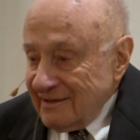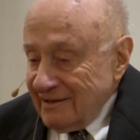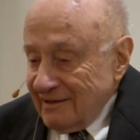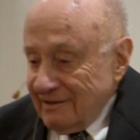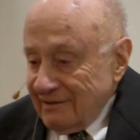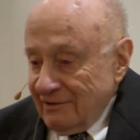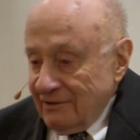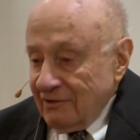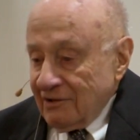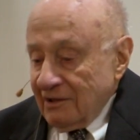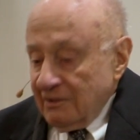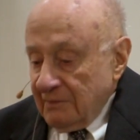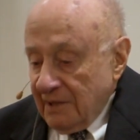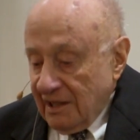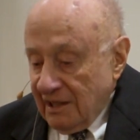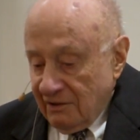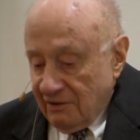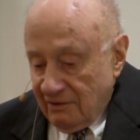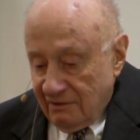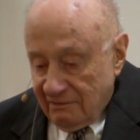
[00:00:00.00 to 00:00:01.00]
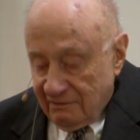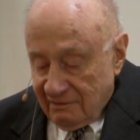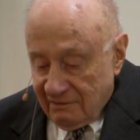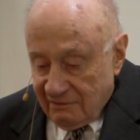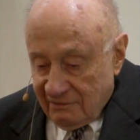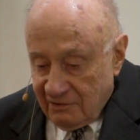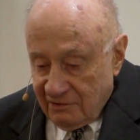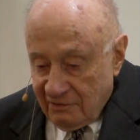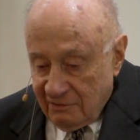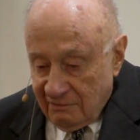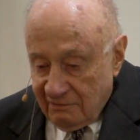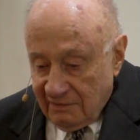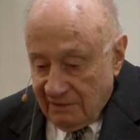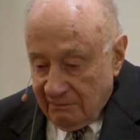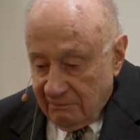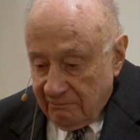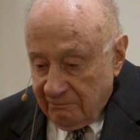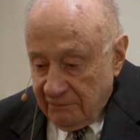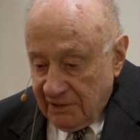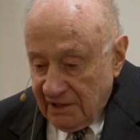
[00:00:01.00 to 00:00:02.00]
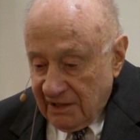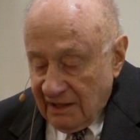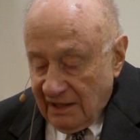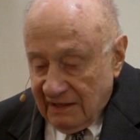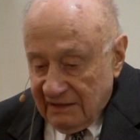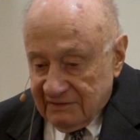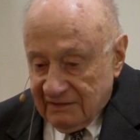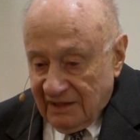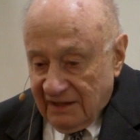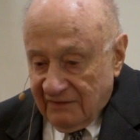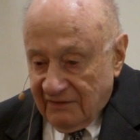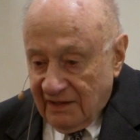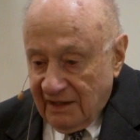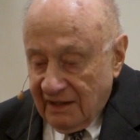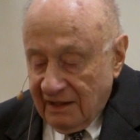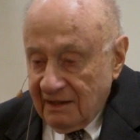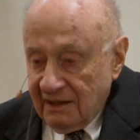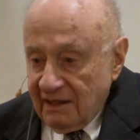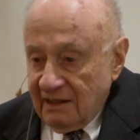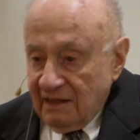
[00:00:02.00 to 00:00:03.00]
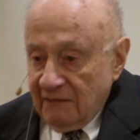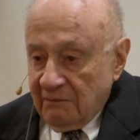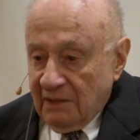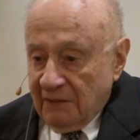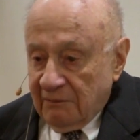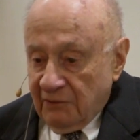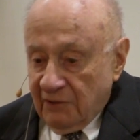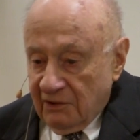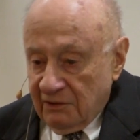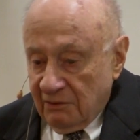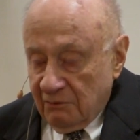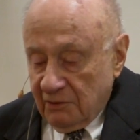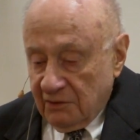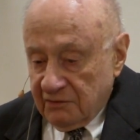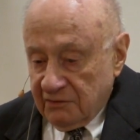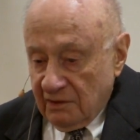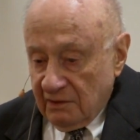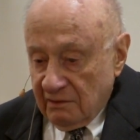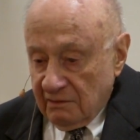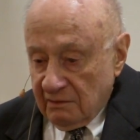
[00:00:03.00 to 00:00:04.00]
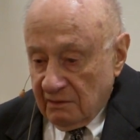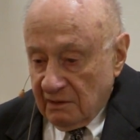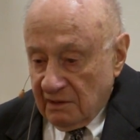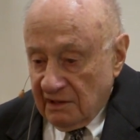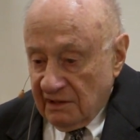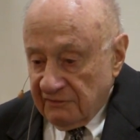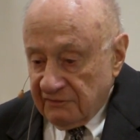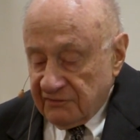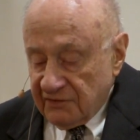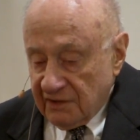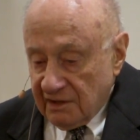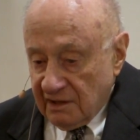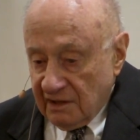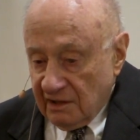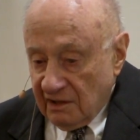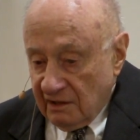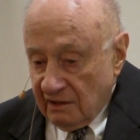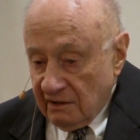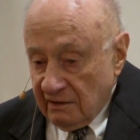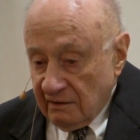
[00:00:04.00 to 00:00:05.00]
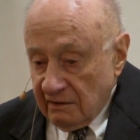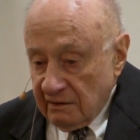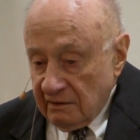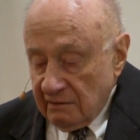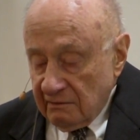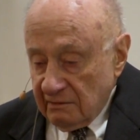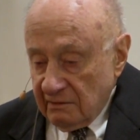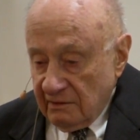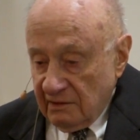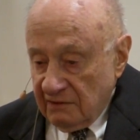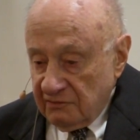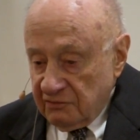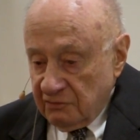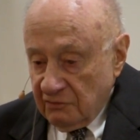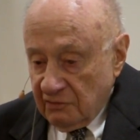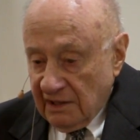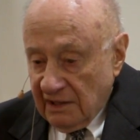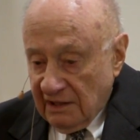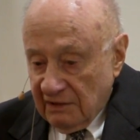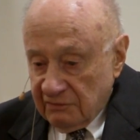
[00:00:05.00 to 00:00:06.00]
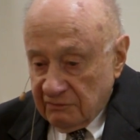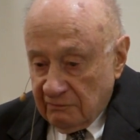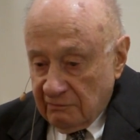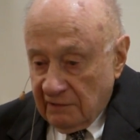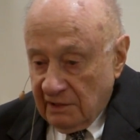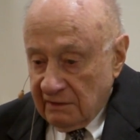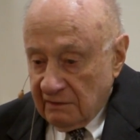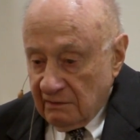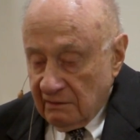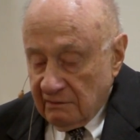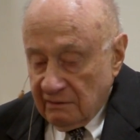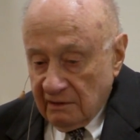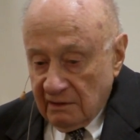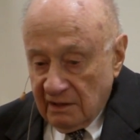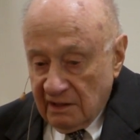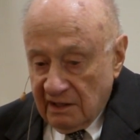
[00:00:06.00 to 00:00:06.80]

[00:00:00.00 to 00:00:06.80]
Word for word: And you can imagine two big guys like that. And my brother was a left guard. These two guys were right on the